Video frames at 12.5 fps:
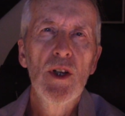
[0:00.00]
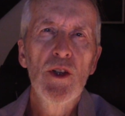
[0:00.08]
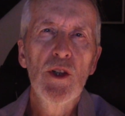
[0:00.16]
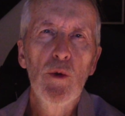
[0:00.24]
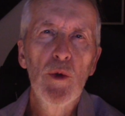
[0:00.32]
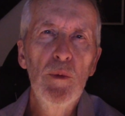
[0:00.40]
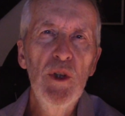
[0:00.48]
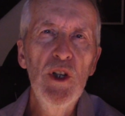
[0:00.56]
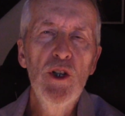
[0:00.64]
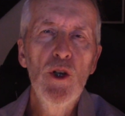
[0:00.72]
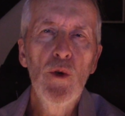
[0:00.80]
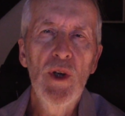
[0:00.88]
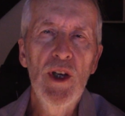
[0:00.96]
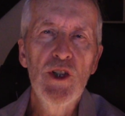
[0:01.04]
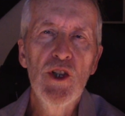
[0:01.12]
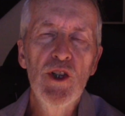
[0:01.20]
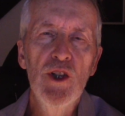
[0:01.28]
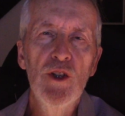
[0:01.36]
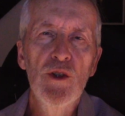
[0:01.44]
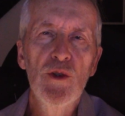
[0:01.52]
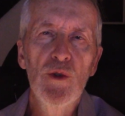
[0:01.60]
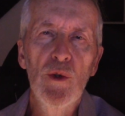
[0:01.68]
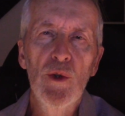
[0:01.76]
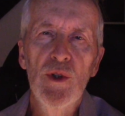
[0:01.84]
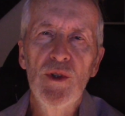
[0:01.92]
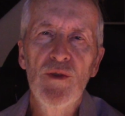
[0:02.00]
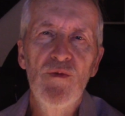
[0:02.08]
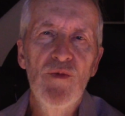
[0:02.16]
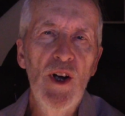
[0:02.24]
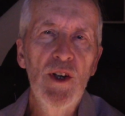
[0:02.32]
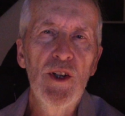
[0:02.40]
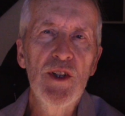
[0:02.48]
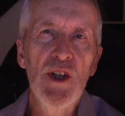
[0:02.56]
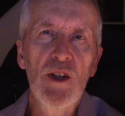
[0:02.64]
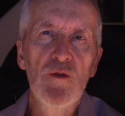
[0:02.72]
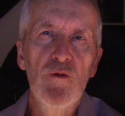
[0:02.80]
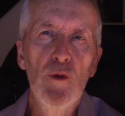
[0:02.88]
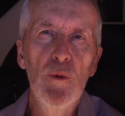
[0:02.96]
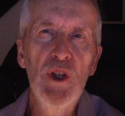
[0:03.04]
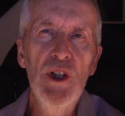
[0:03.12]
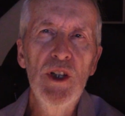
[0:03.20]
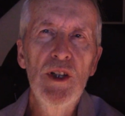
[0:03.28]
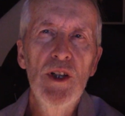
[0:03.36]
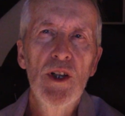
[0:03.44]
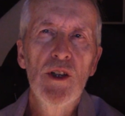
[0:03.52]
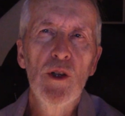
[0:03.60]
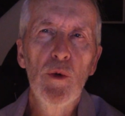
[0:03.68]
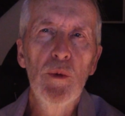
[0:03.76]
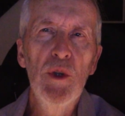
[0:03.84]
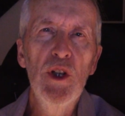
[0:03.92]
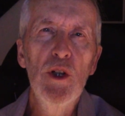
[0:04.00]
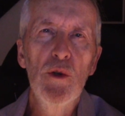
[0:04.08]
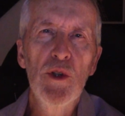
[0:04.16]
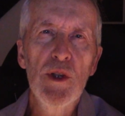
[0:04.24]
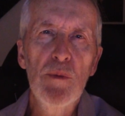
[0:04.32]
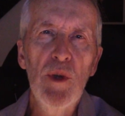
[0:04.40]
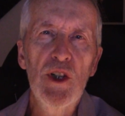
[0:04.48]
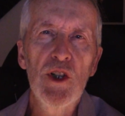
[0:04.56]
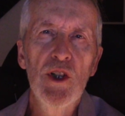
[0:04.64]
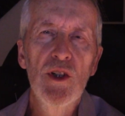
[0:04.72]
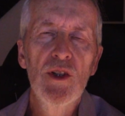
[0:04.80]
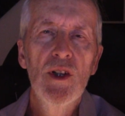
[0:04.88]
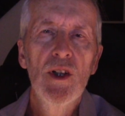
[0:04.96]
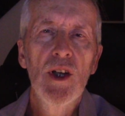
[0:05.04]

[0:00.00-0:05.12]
There would be no engineer or architect for me, there would be no inspection,